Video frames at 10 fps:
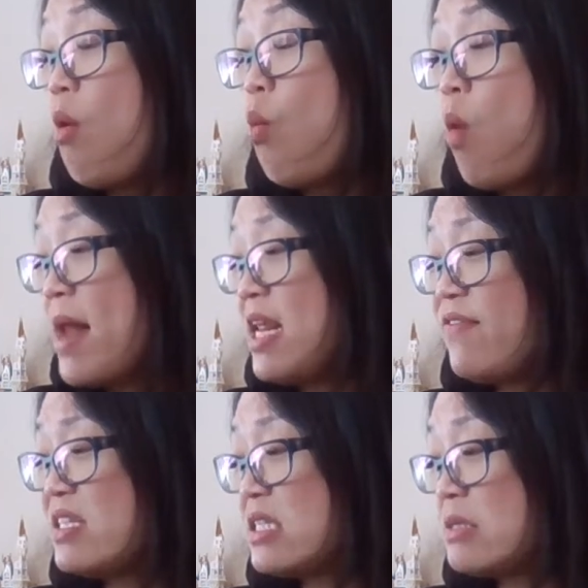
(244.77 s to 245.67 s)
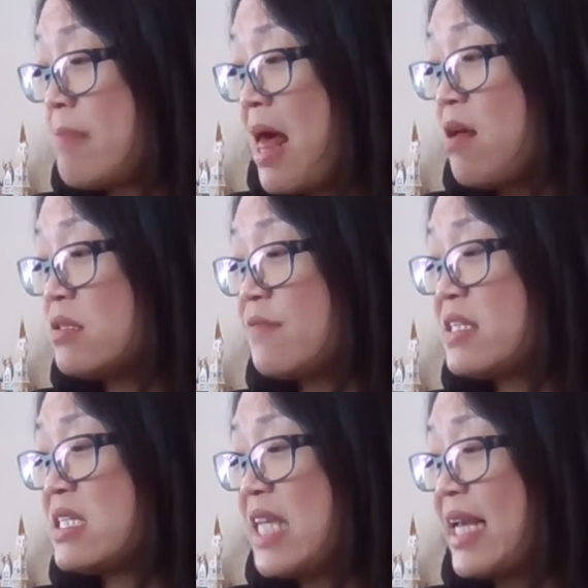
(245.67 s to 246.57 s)
One even smells of
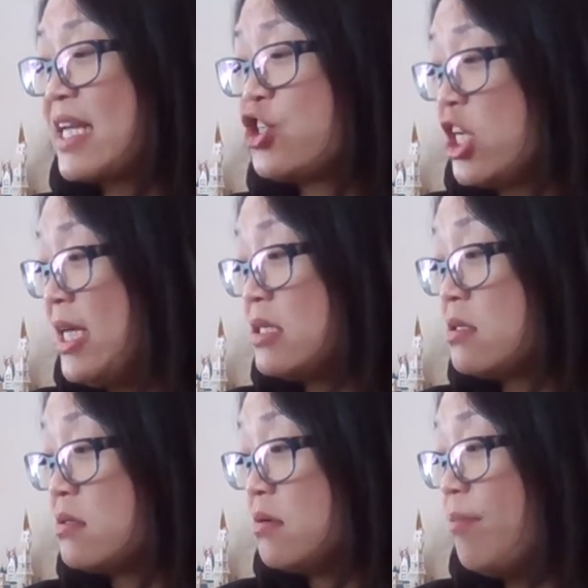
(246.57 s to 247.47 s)
stinky cheese,